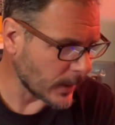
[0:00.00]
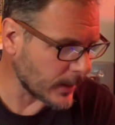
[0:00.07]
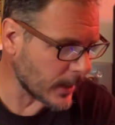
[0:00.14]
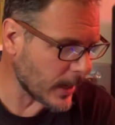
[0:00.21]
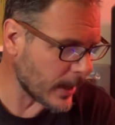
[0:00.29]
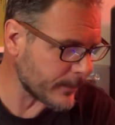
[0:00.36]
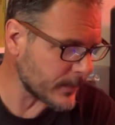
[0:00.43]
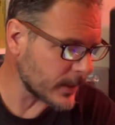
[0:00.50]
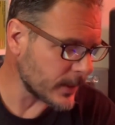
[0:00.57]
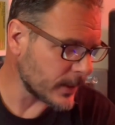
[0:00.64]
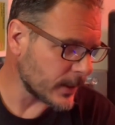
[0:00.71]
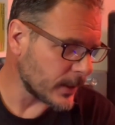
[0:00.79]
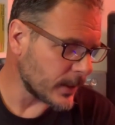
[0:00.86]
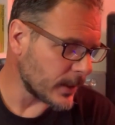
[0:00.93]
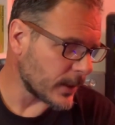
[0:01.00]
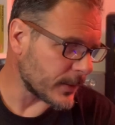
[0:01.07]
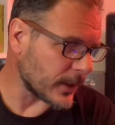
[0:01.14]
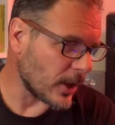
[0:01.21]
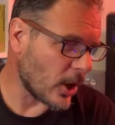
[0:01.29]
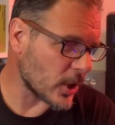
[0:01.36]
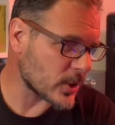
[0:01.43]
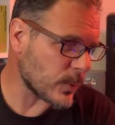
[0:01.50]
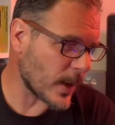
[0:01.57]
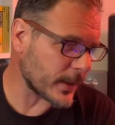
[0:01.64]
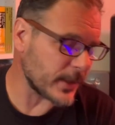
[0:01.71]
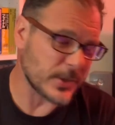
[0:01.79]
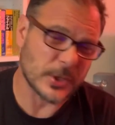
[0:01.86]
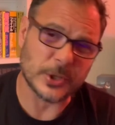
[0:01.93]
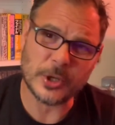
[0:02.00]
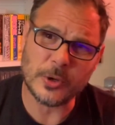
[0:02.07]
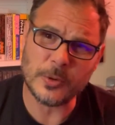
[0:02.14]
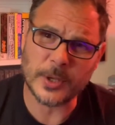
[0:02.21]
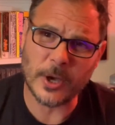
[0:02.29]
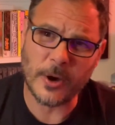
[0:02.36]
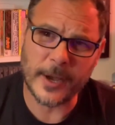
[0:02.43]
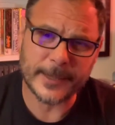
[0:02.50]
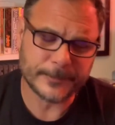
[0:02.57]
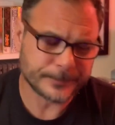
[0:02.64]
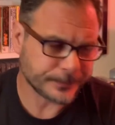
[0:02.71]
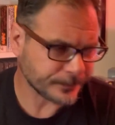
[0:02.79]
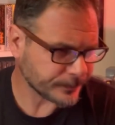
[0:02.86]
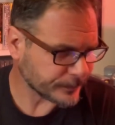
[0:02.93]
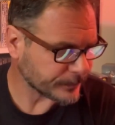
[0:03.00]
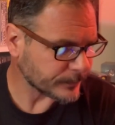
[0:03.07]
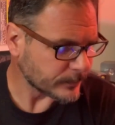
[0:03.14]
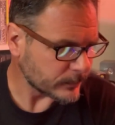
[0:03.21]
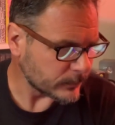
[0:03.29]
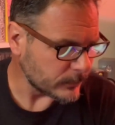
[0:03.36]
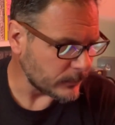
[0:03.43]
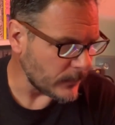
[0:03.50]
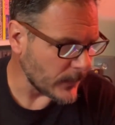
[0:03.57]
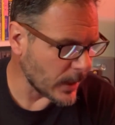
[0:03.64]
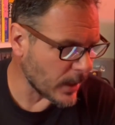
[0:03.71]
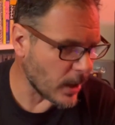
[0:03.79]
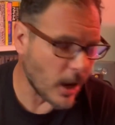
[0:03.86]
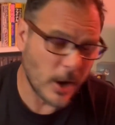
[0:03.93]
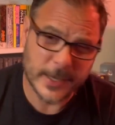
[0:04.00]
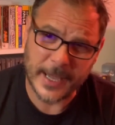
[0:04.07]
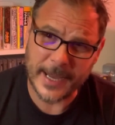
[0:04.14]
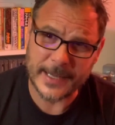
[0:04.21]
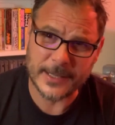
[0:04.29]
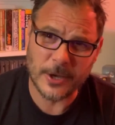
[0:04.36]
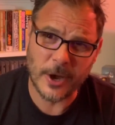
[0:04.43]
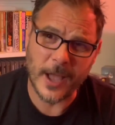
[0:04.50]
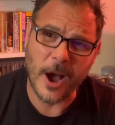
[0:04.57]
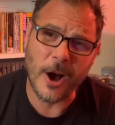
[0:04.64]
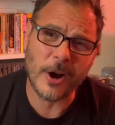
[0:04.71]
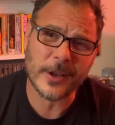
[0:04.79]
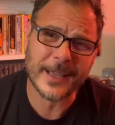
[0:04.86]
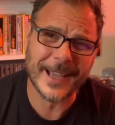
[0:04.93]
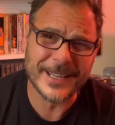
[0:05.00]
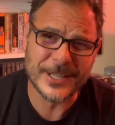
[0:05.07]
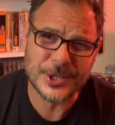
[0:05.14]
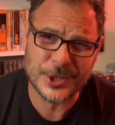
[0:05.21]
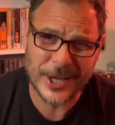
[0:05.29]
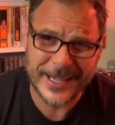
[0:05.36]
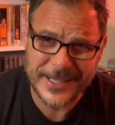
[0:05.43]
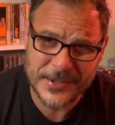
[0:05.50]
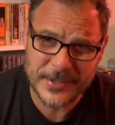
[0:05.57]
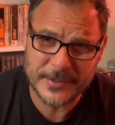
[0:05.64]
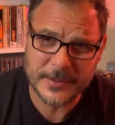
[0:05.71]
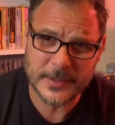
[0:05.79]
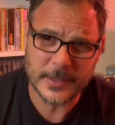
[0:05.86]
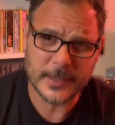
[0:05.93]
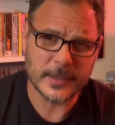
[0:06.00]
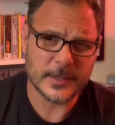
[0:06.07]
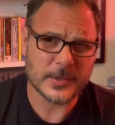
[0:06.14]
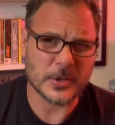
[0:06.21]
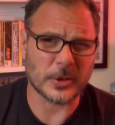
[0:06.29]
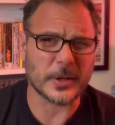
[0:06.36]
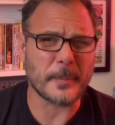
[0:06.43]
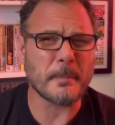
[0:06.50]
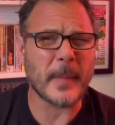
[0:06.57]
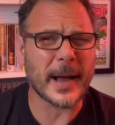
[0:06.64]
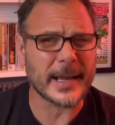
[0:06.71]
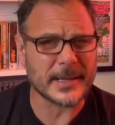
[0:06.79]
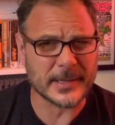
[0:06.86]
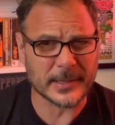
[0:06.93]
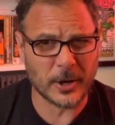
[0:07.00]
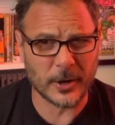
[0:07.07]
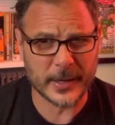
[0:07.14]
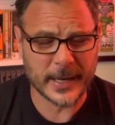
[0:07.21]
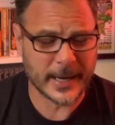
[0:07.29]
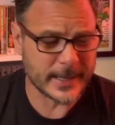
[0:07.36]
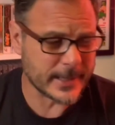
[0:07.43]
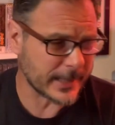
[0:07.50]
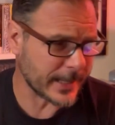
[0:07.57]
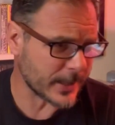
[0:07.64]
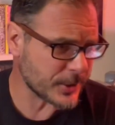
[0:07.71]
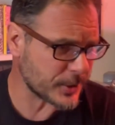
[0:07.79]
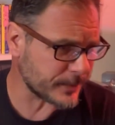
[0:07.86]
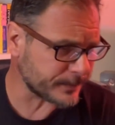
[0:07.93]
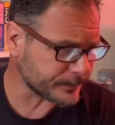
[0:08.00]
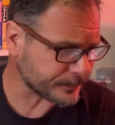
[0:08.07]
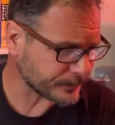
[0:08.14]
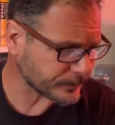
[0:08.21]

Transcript: The last one is a new guy, arcade guy, Arcade Jason. He's got an amazing arcade collection.